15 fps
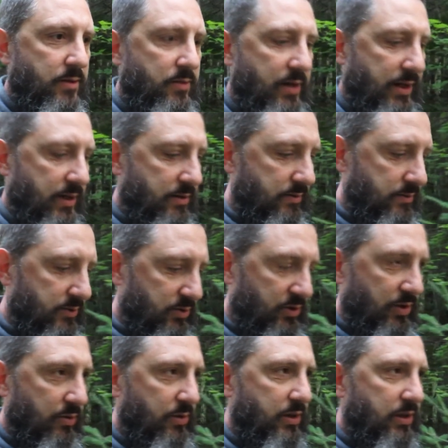Okay,
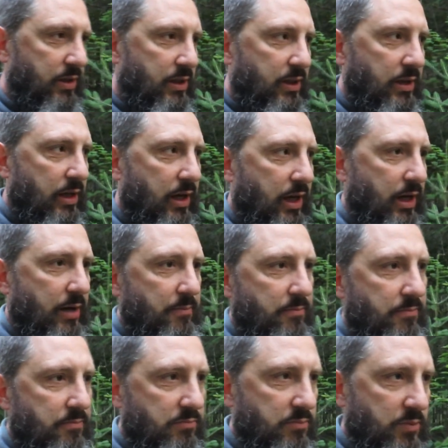so
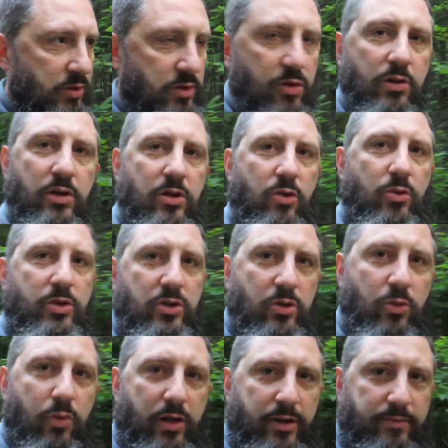um, you can do what
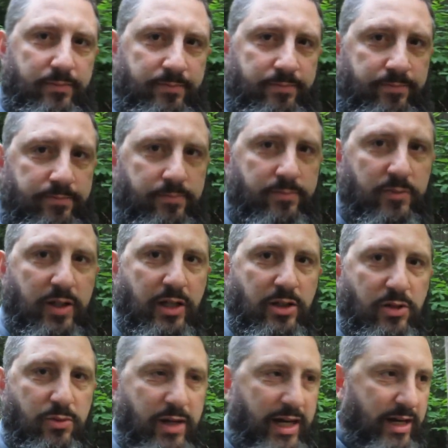you want. Okay,
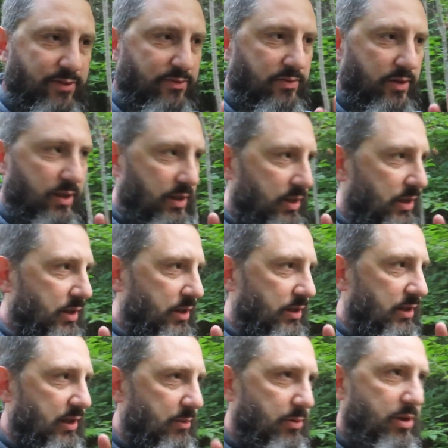you have
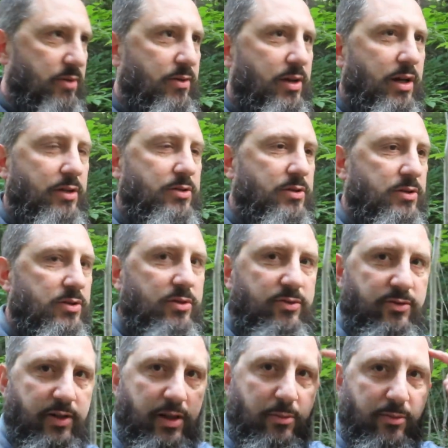liberty of conscience,
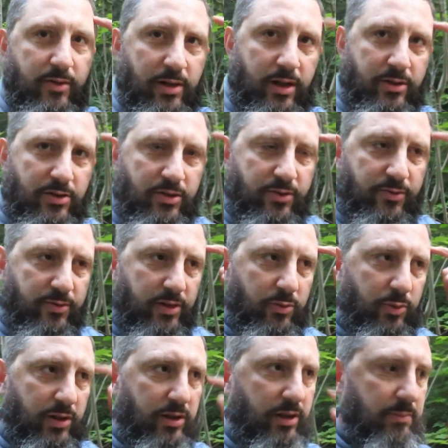freedom of conscience, free
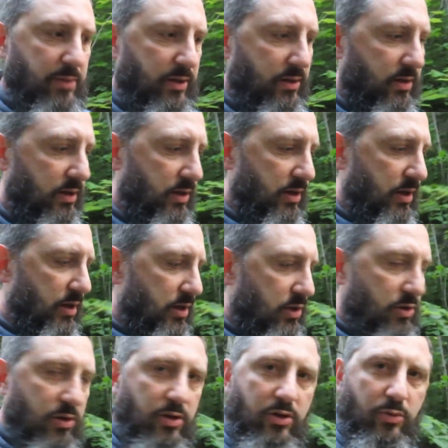will up here.
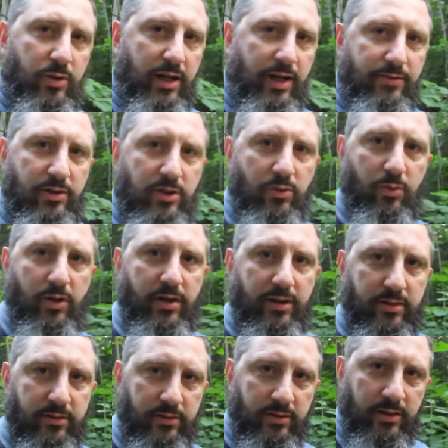You can do whatever you want.